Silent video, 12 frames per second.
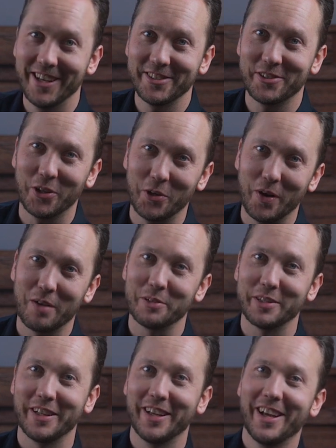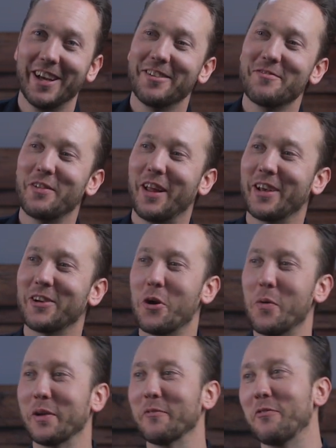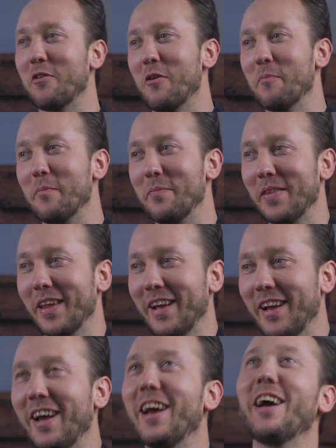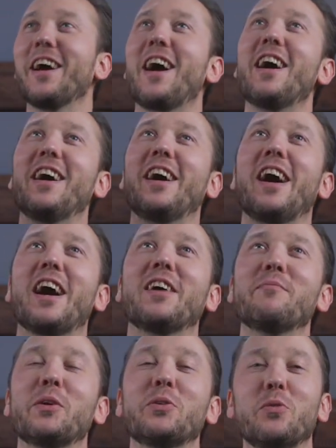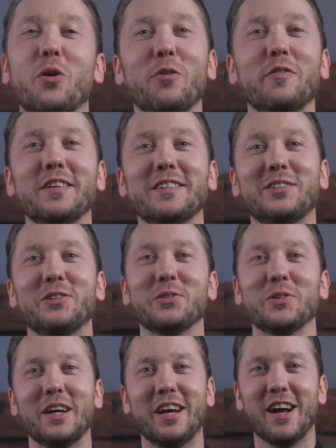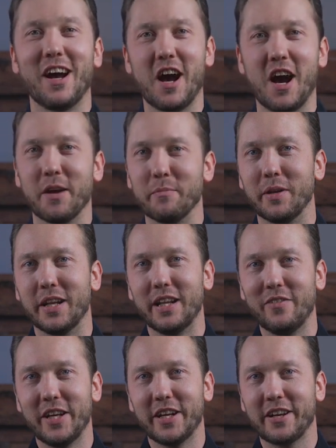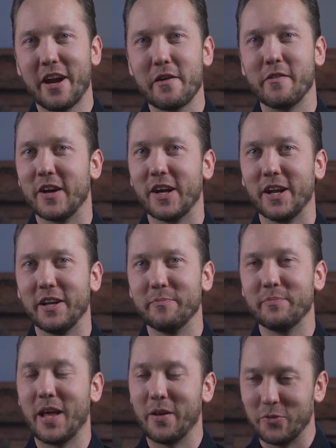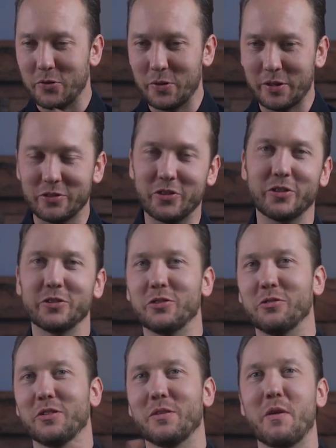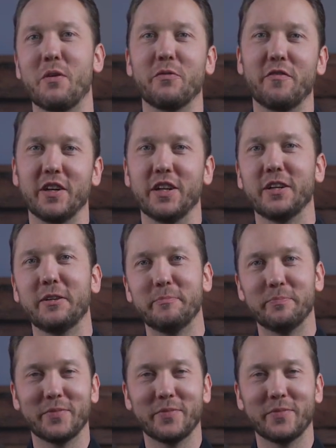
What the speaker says: So I was like going from, I have my new office to, I'm living in a caravan. I'm doing a circus tour around Finland.